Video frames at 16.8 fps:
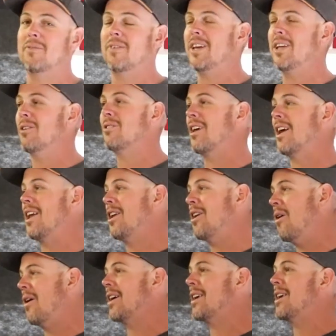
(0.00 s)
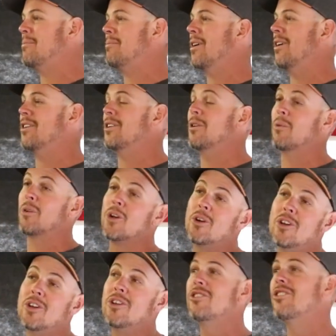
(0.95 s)
the videos, I know I keep telling you we're
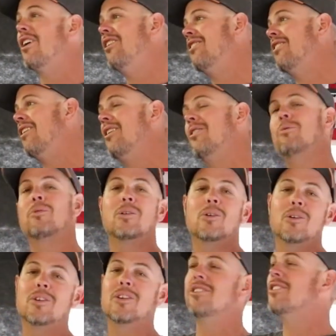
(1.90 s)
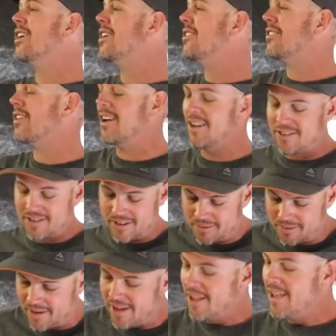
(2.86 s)
doing the chase lights,
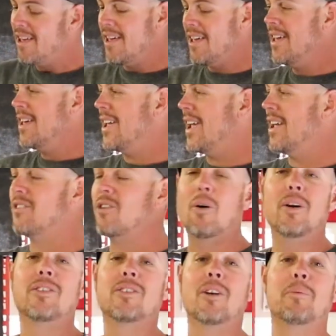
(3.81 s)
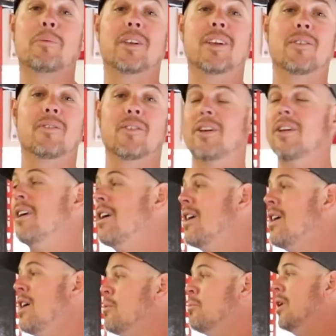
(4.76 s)
and it's always something different.
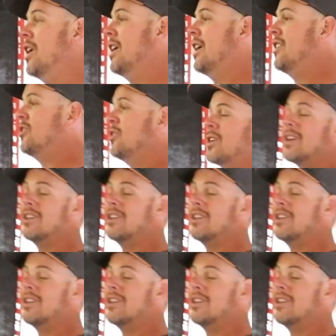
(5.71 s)
But as you